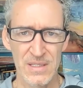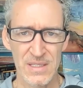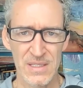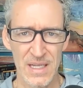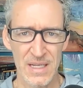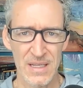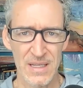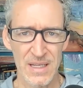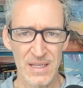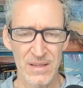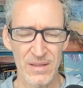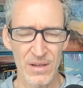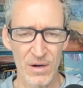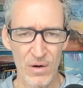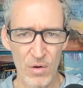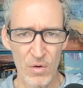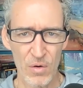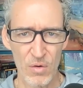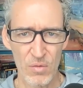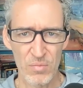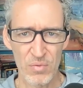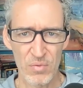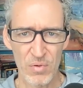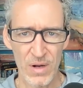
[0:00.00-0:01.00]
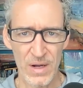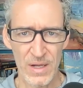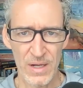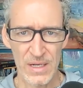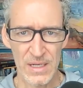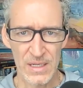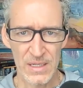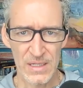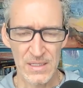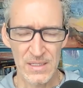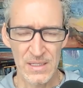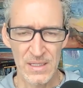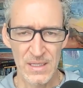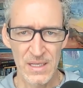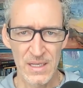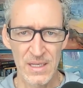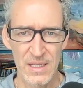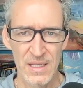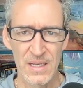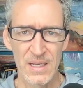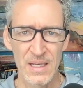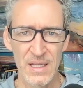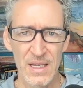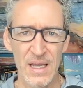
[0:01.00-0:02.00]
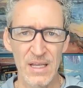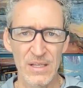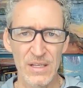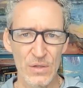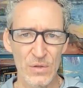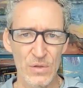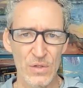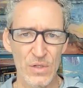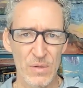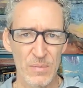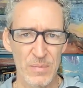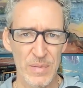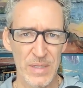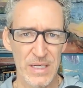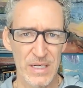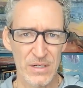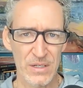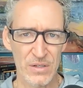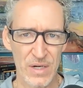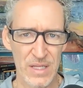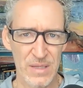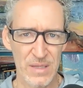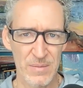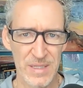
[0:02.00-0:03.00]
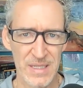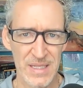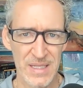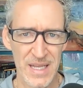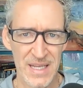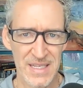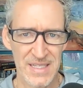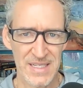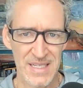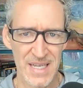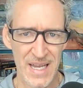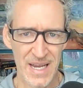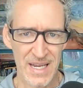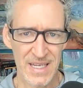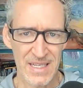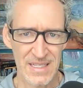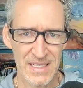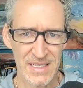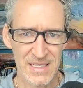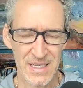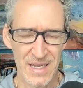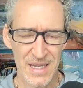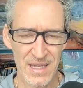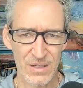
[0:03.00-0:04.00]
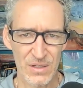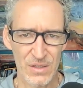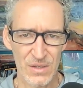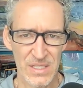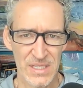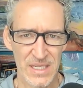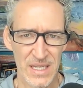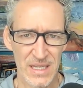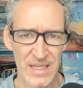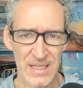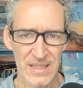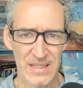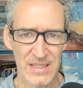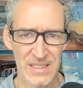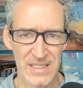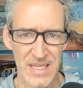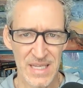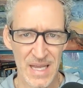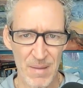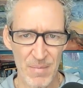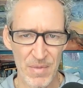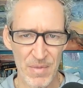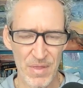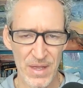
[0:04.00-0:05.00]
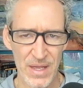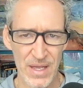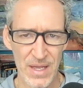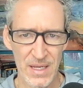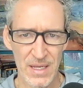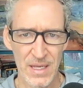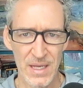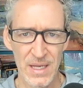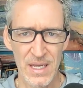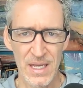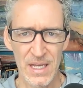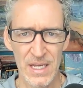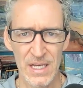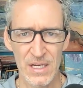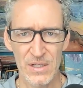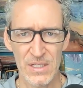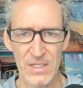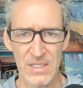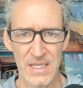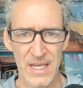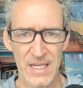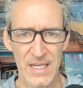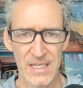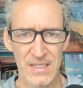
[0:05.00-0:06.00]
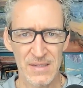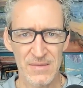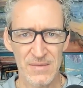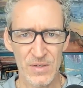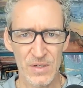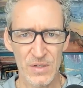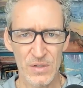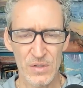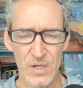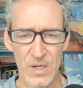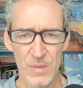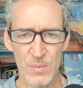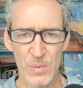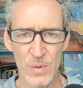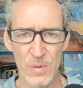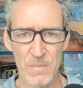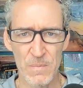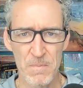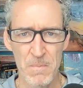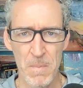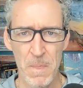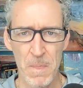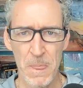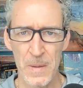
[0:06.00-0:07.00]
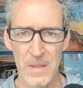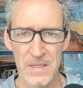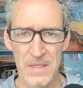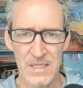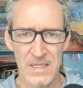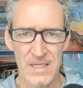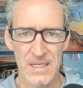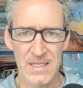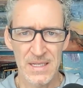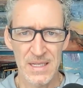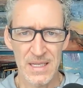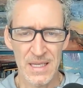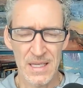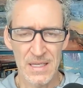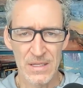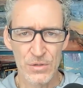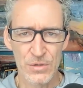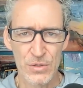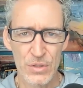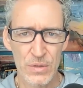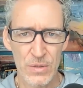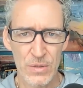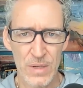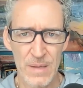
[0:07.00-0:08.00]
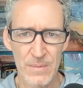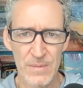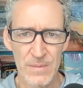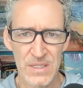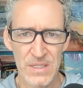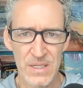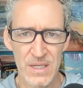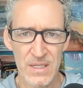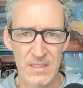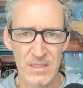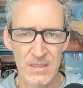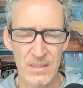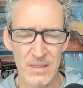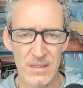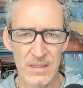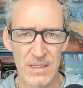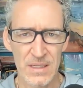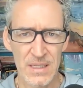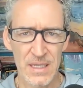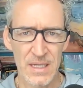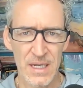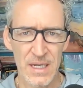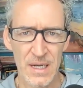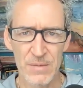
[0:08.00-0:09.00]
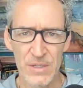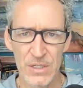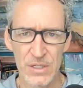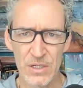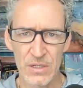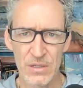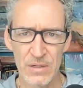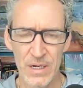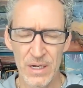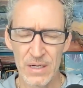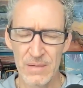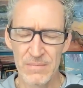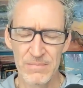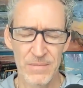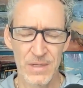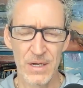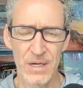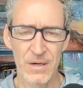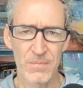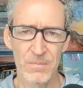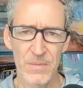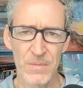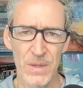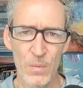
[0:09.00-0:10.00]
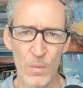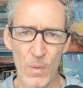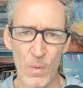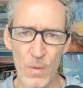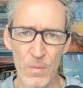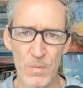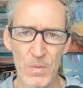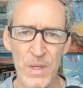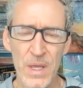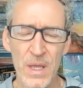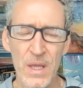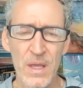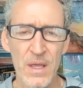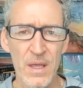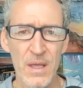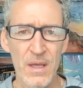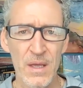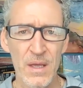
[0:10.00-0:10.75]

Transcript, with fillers: selling their own product and you jump in and try to be that second seller selling the same thing. You're just asking for trouble. Is it going to end your Amazon and uh, e-commerce career? No, it won't.